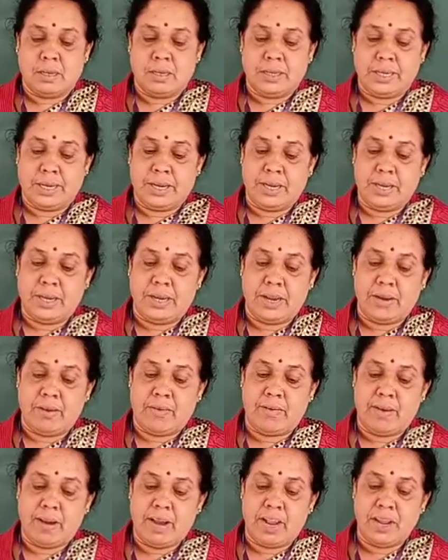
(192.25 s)

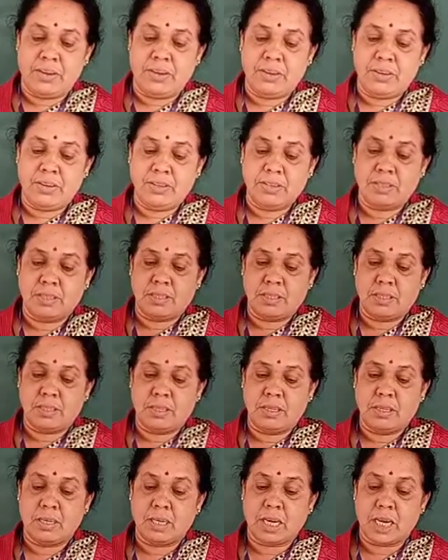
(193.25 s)
Indian
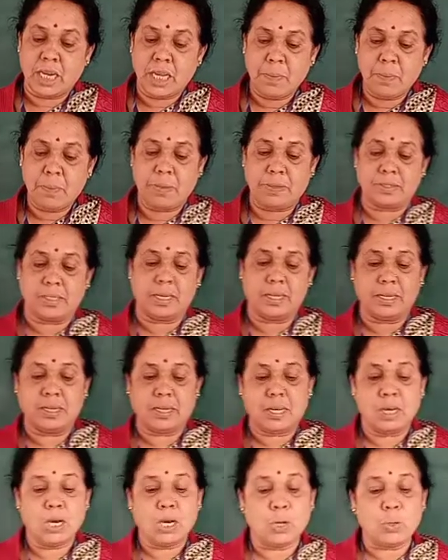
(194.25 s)
villages
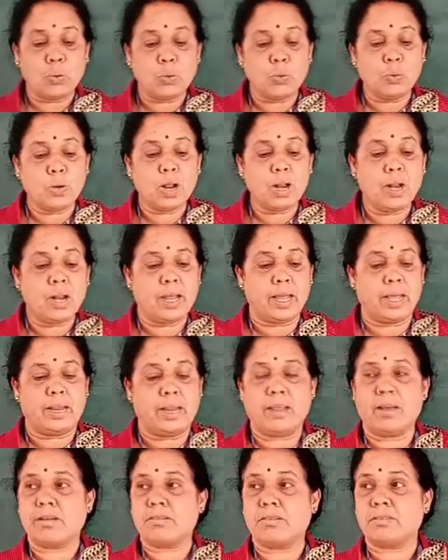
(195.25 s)
represent rural
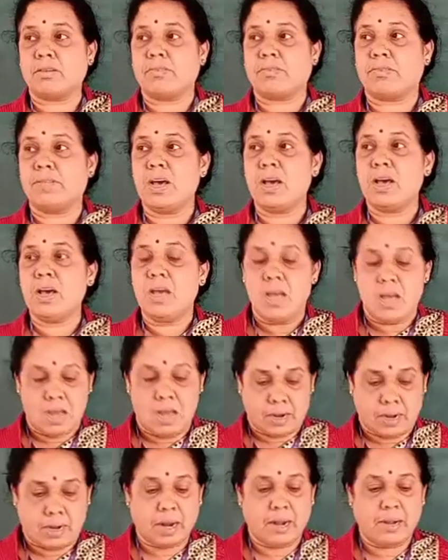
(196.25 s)
areas of the
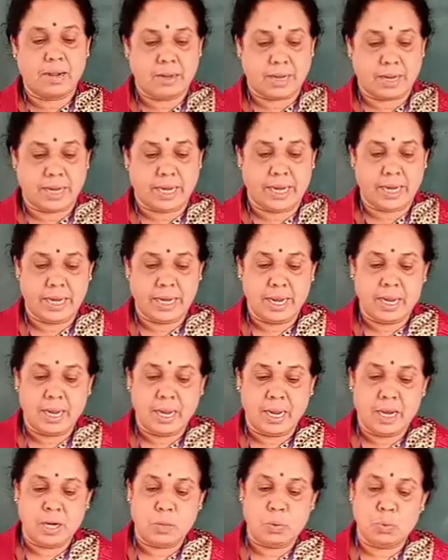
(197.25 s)
country.
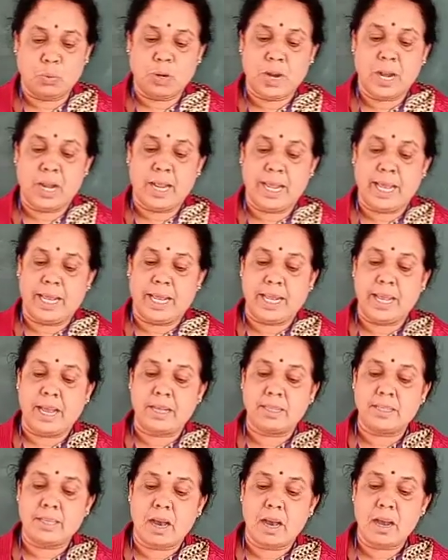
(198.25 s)
Rural
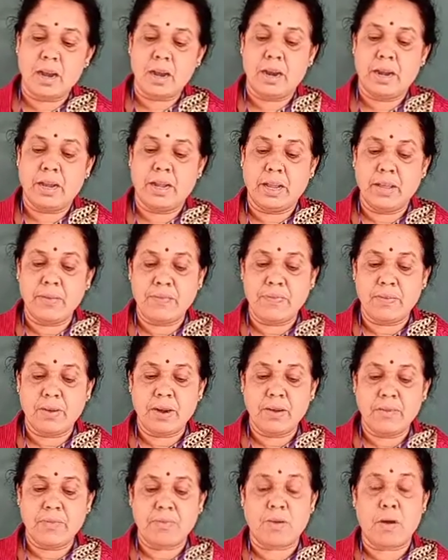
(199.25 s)
areas are
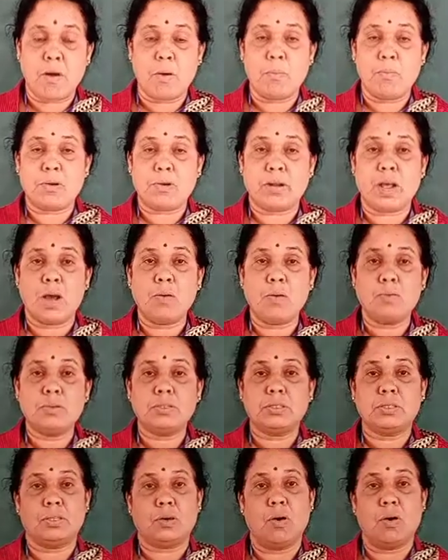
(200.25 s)
different from
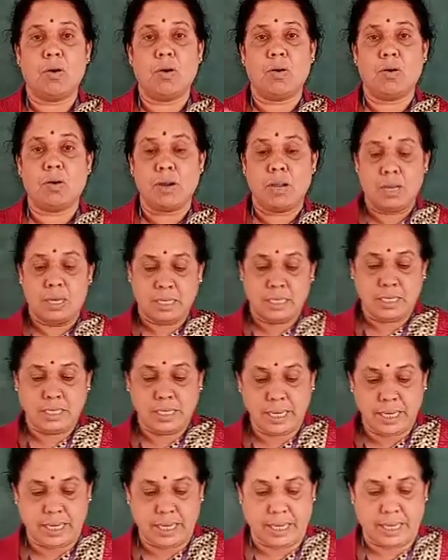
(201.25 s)
towns or
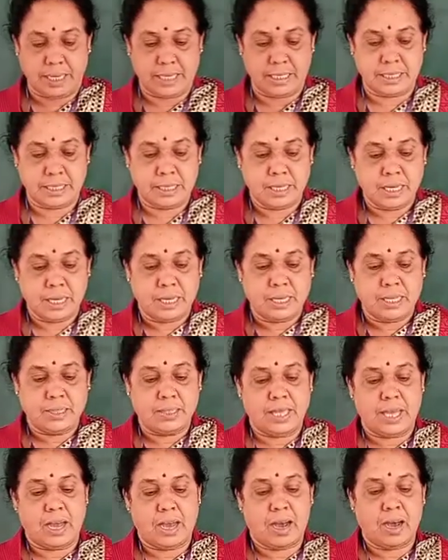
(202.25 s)
cities.
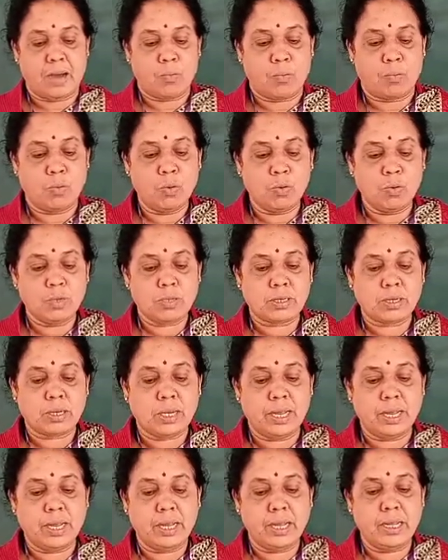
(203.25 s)
They are
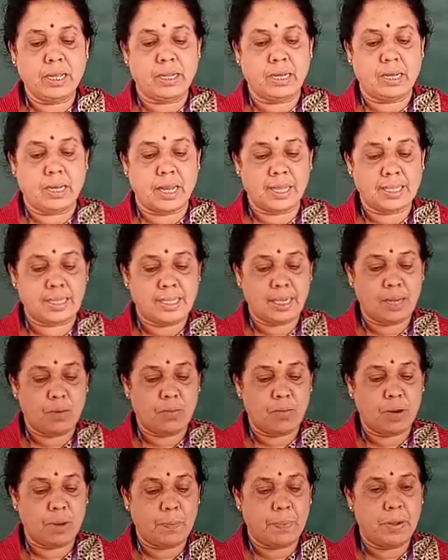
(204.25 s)
mostly less
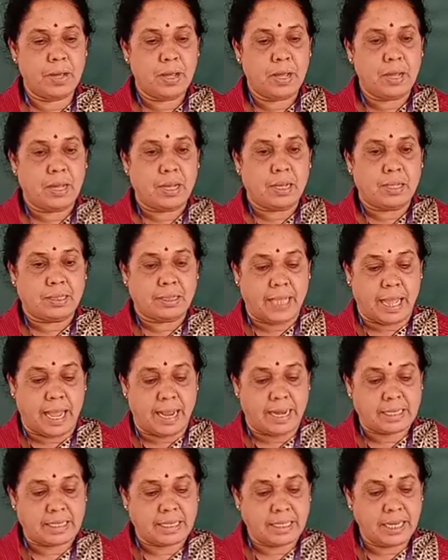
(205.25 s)
developed
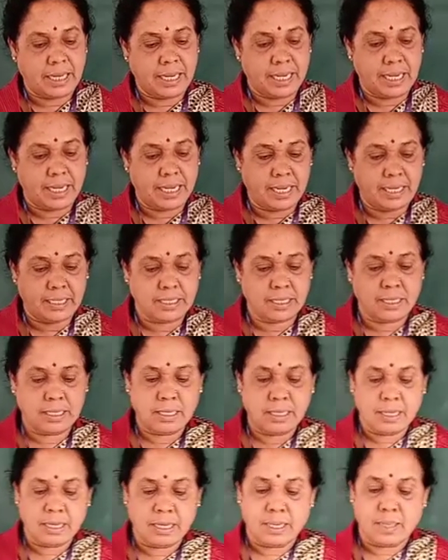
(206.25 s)
than
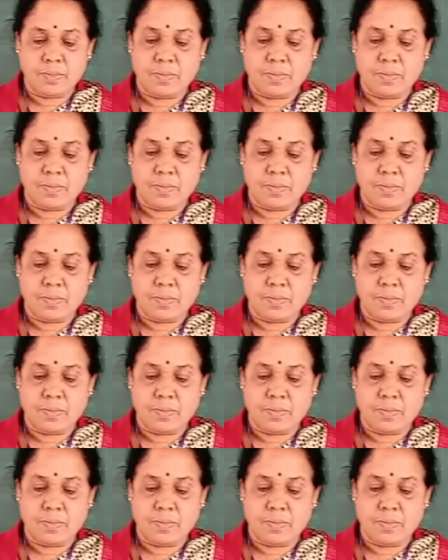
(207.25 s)
cities.